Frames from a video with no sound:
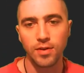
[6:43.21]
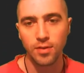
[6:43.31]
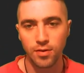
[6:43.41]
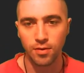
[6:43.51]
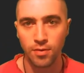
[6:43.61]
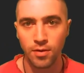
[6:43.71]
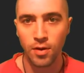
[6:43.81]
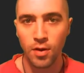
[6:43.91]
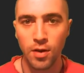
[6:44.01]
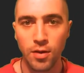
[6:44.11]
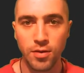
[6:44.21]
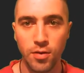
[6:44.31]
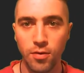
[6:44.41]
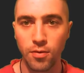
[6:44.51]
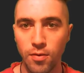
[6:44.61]
So, so
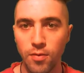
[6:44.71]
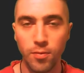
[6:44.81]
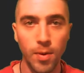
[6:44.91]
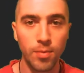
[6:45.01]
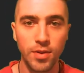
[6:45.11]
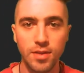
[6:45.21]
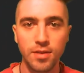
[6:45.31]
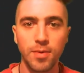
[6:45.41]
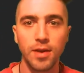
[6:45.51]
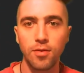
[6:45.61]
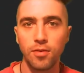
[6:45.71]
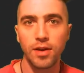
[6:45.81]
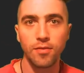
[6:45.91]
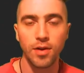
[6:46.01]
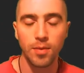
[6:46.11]
remember, this is being called
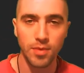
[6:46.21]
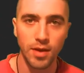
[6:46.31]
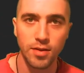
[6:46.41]
every update.